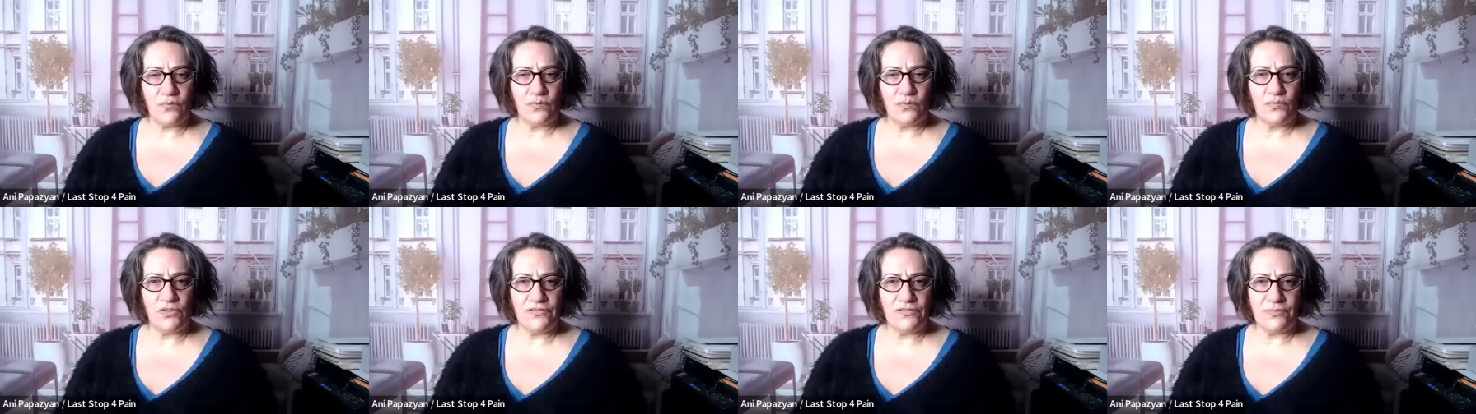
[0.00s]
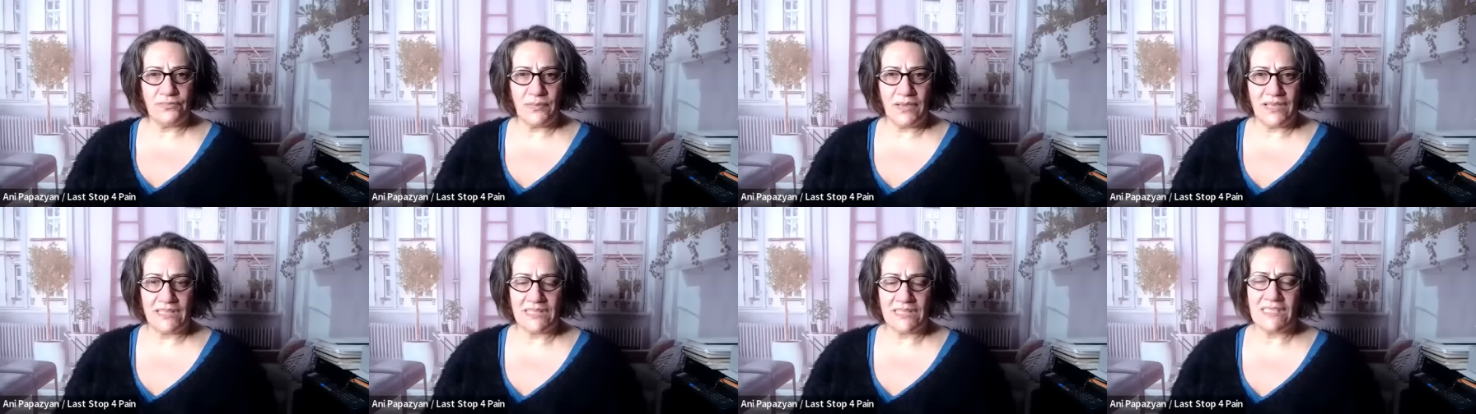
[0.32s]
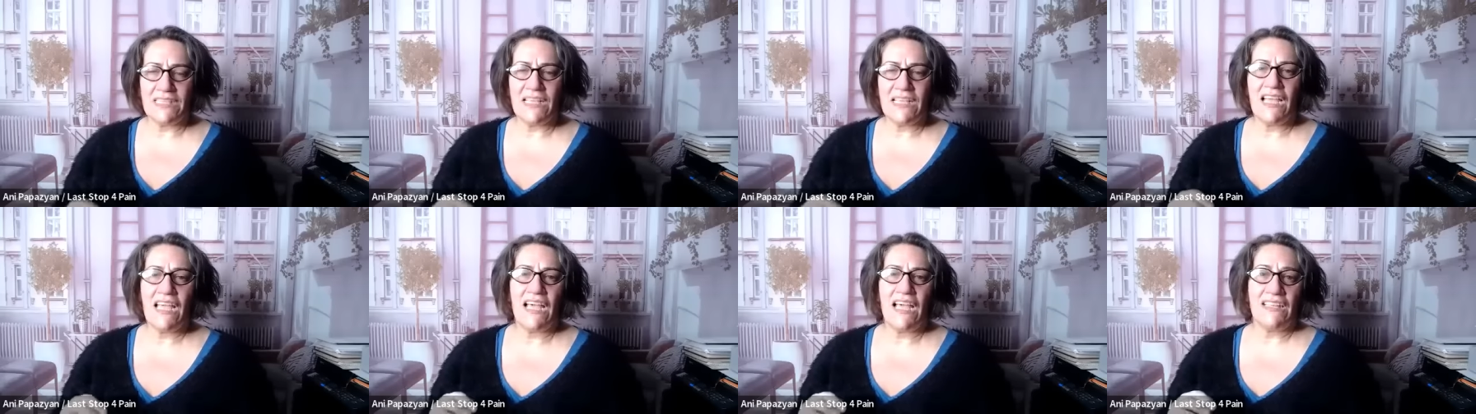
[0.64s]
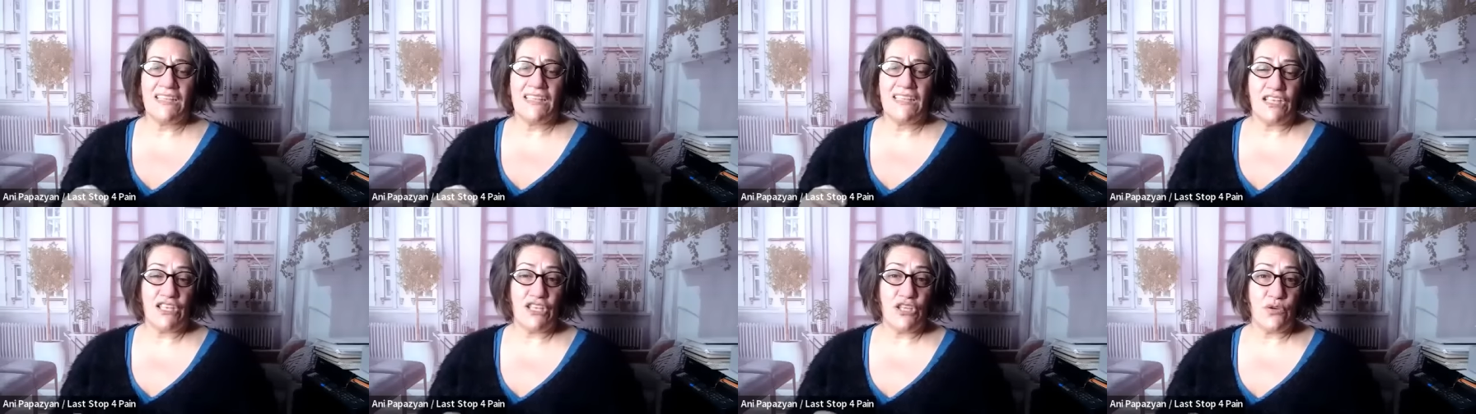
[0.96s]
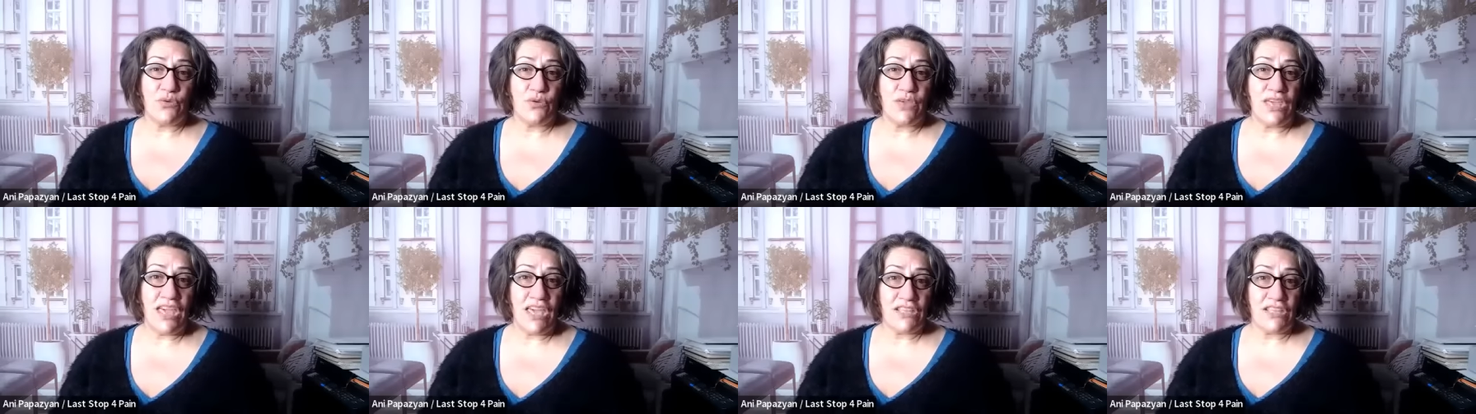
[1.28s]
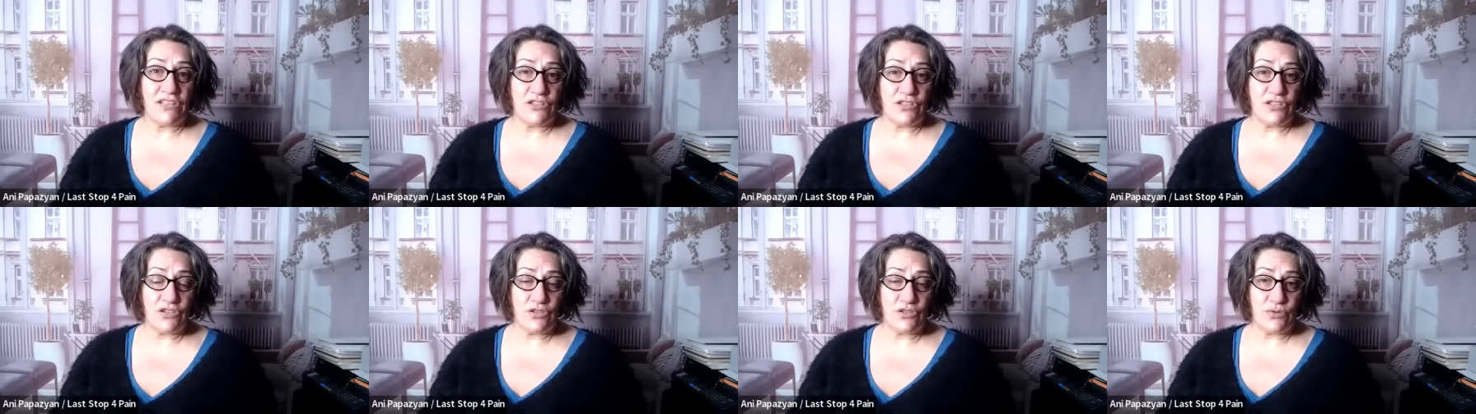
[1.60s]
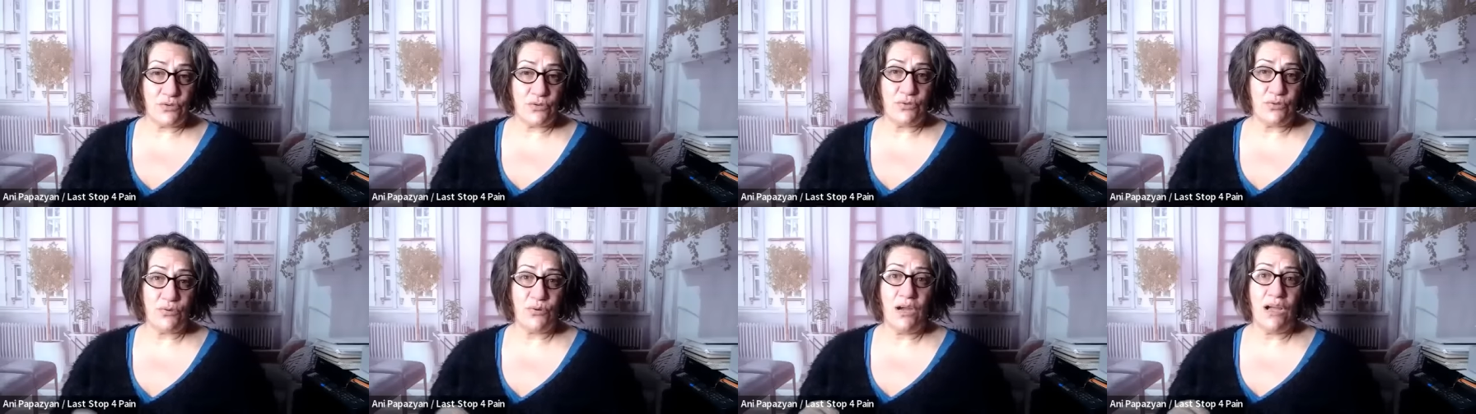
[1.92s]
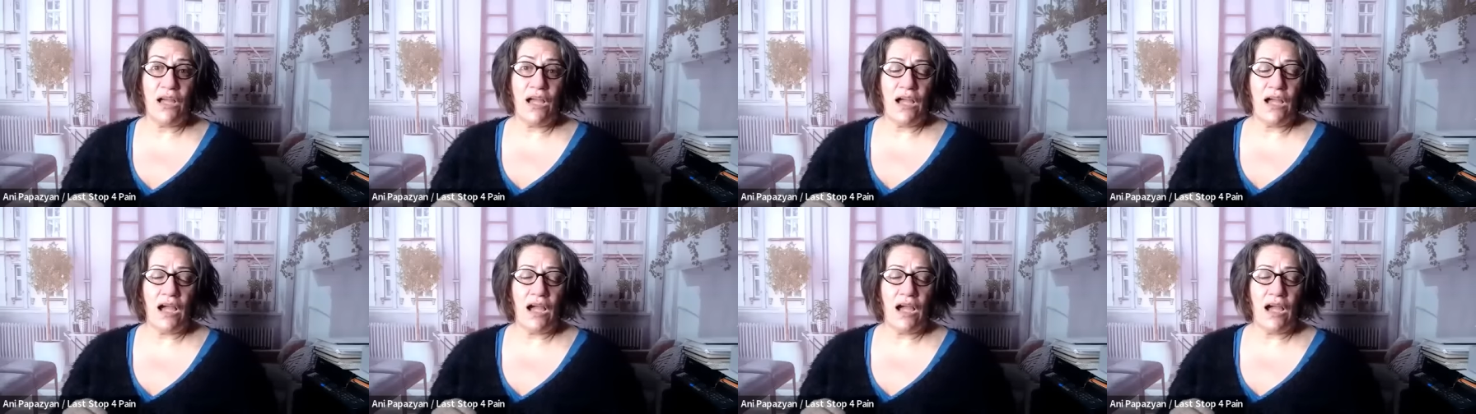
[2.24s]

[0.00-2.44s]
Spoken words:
movements that you can do